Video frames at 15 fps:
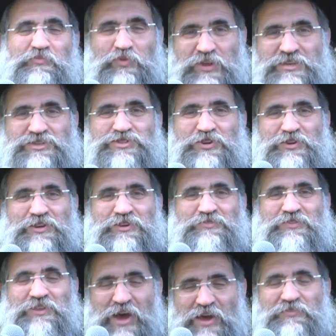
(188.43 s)
Please join us
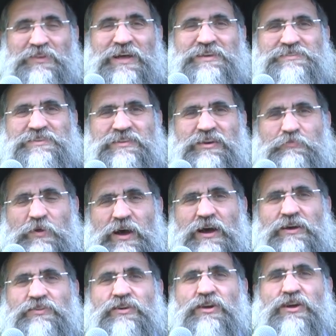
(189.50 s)
for live classes at
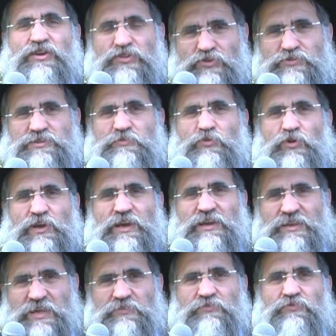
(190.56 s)
Chabad, Thursday morning at
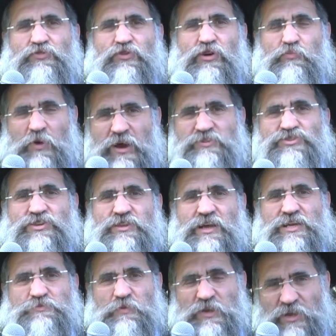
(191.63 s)
11 for a Parsha
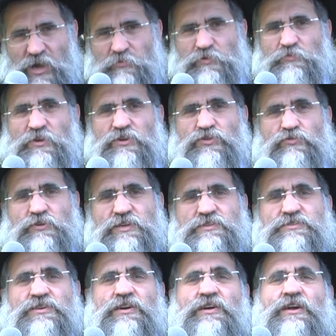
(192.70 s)
class by Nechamie Minkowicz,